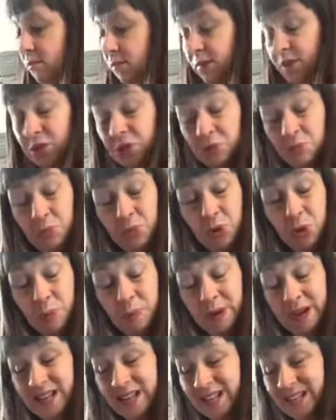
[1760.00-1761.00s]
The more
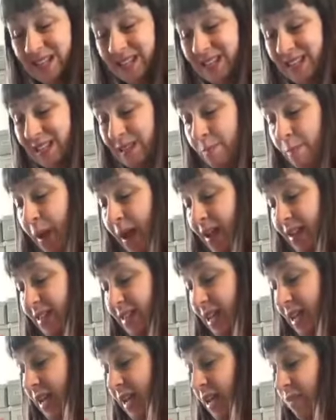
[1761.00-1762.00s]
pins, the
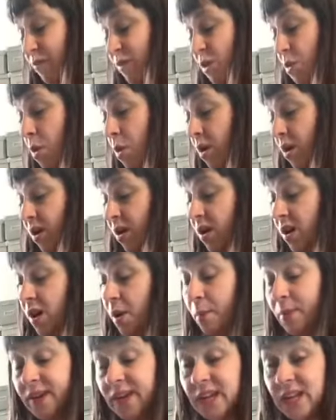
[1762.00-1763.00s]
better if you are a
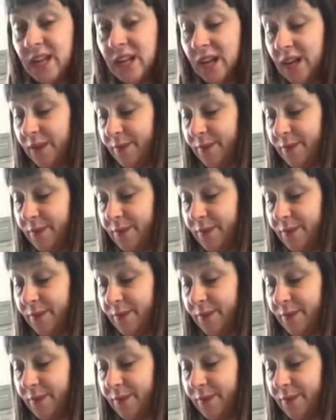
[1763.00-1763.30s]
beginner.